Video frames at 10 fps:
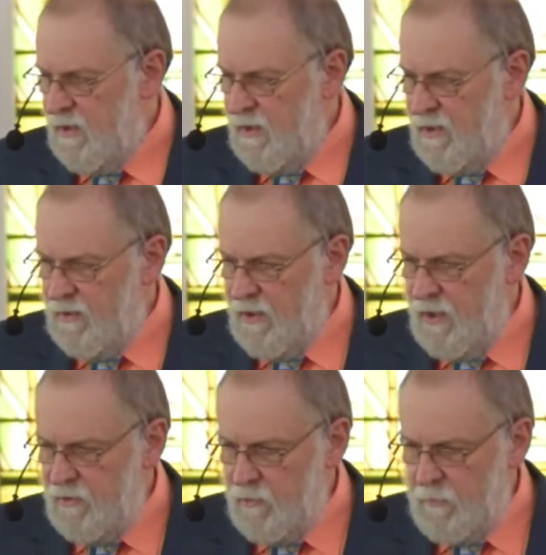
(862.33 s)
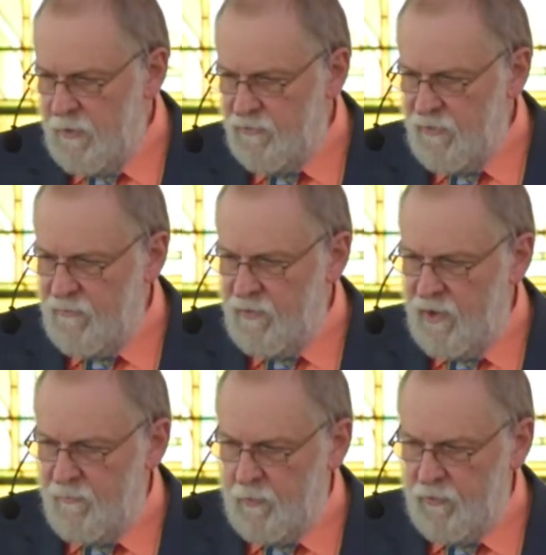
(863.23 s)
And then you pay
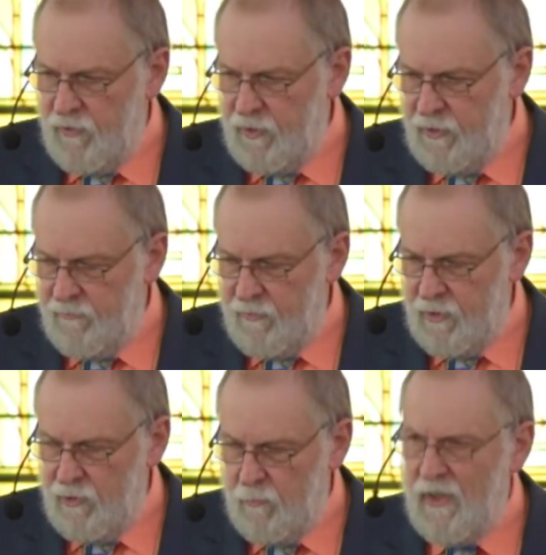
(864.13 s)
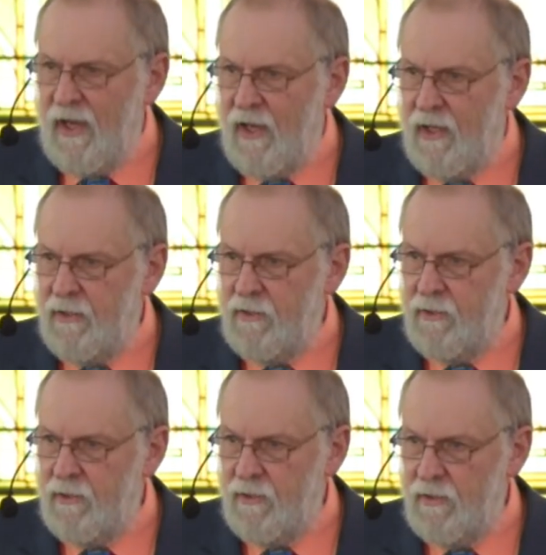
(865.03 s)
7.5% on everything you buy.
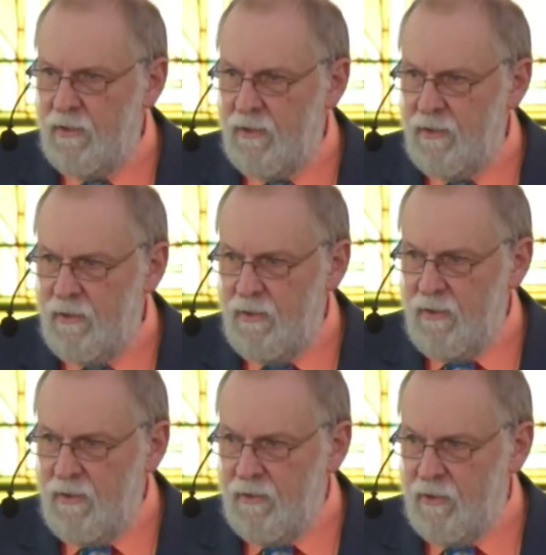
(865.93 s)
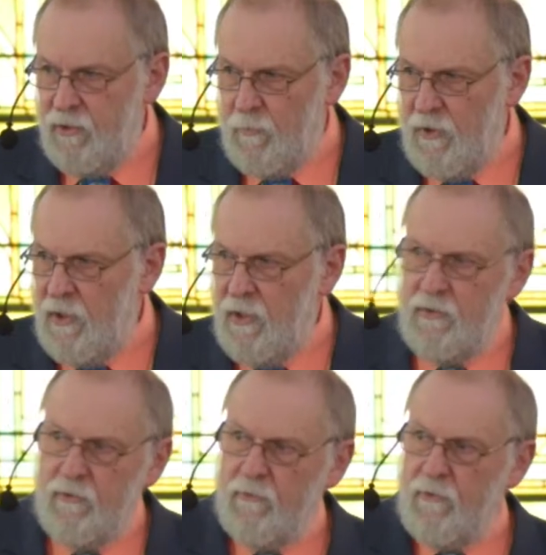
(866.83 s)
And then you pay
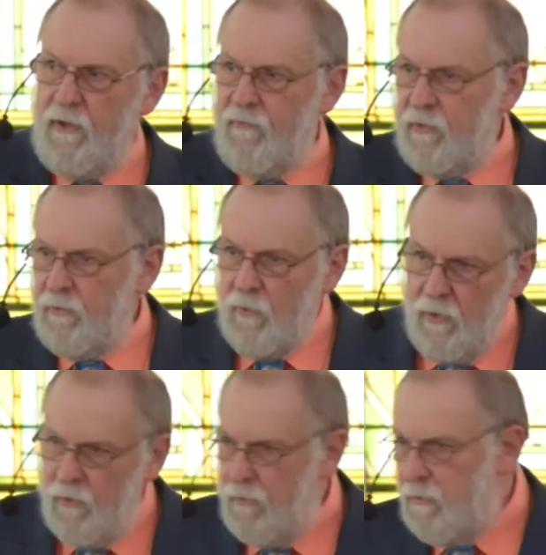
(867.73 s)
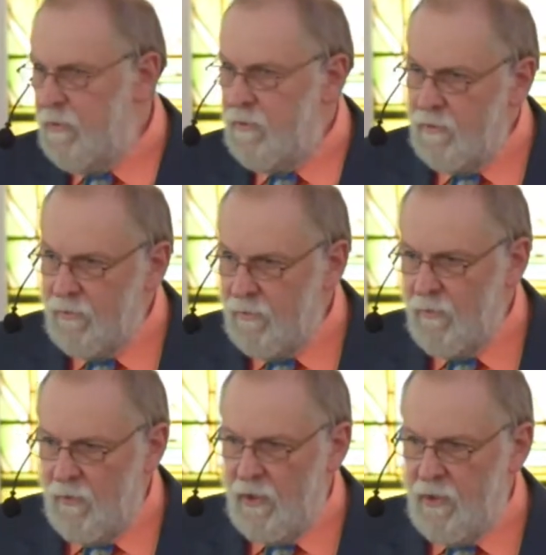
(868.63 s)
to drive on the road, the
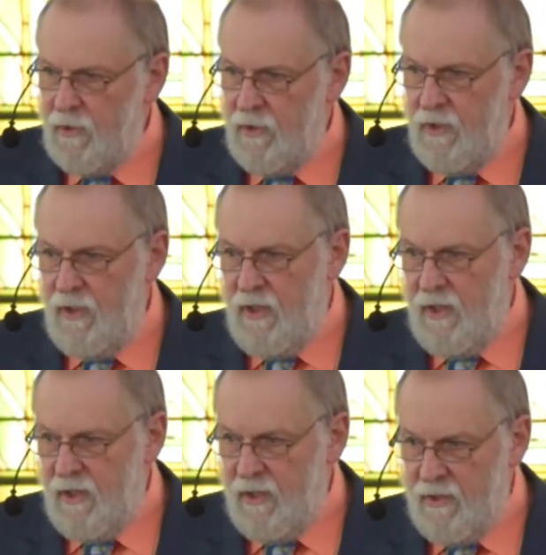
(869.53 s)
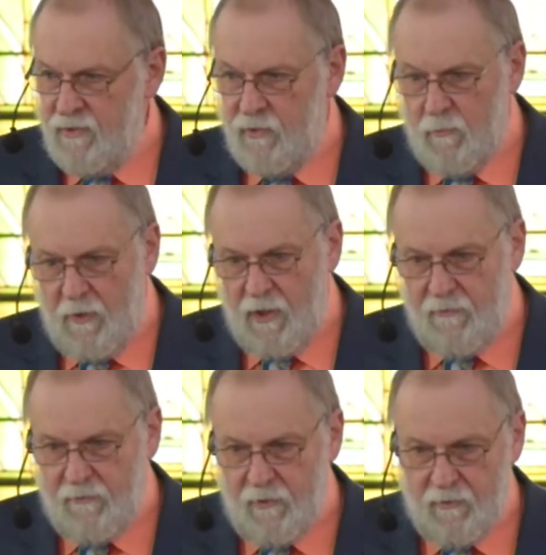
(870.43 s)
throughway, and you pay
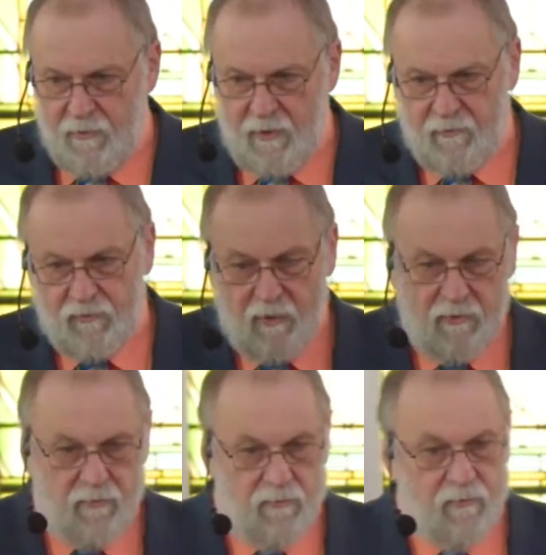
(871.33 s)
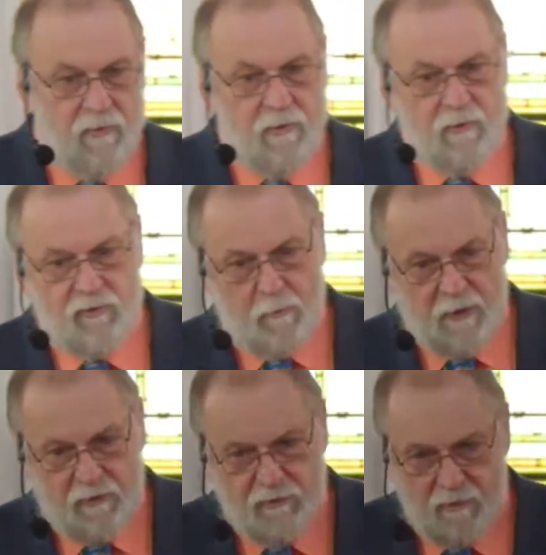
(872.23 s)
for your driver's license and your
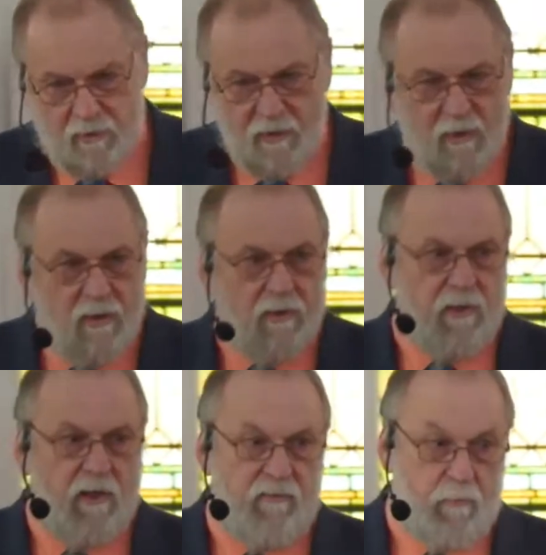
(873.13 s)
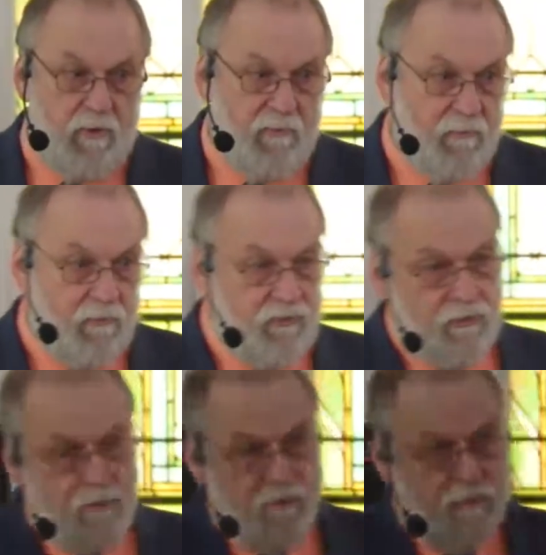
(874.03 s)
inspection, and you have to pay for
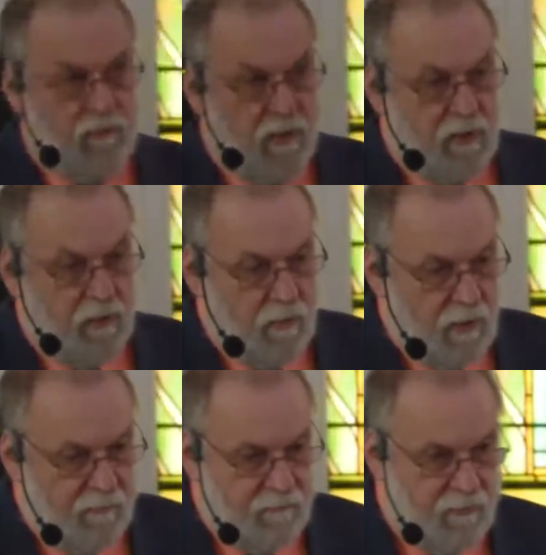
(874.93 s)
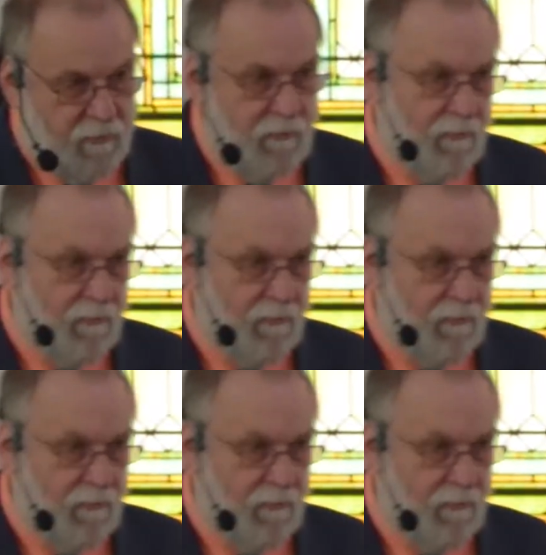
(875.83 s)
insurance, and you have to,